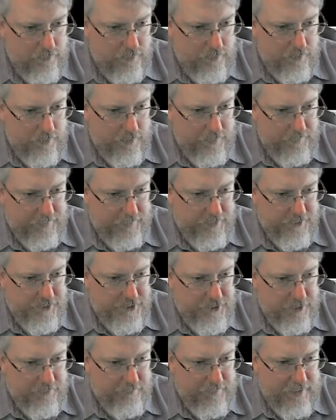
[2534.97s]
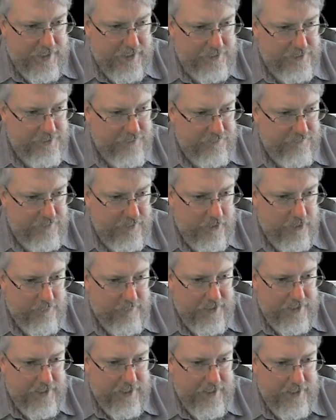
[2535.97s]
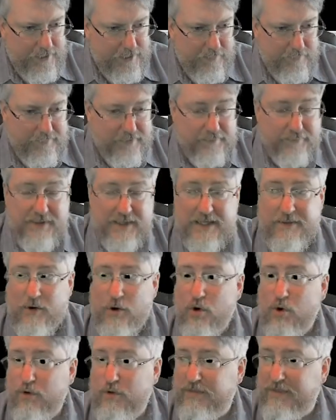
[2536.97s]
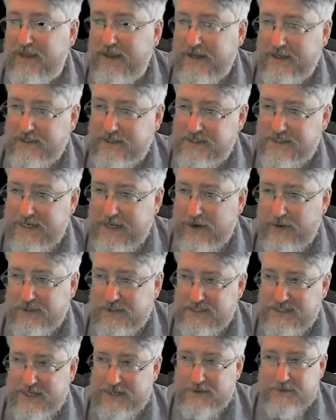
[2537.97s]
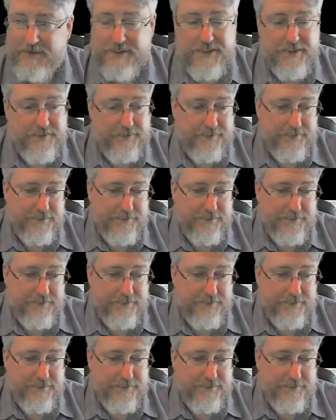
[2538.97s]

And I'm going to jump back to the very beginning and I'm going to play the whole thing and see how it sounds.